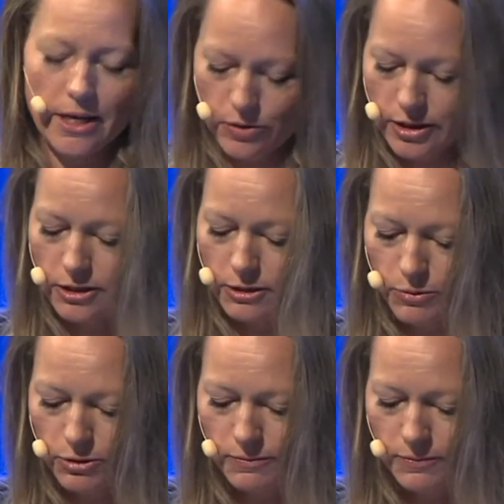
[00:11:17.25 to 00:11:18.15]

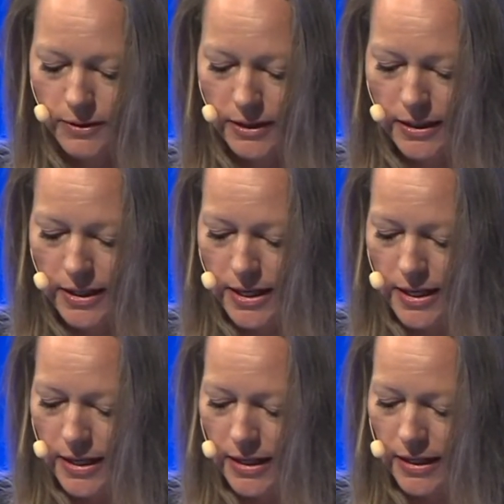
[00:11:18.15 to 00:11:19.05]
ecosystems.
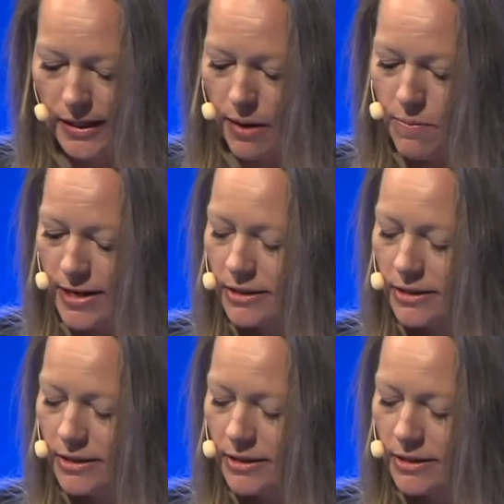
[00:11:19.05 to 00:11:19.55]
The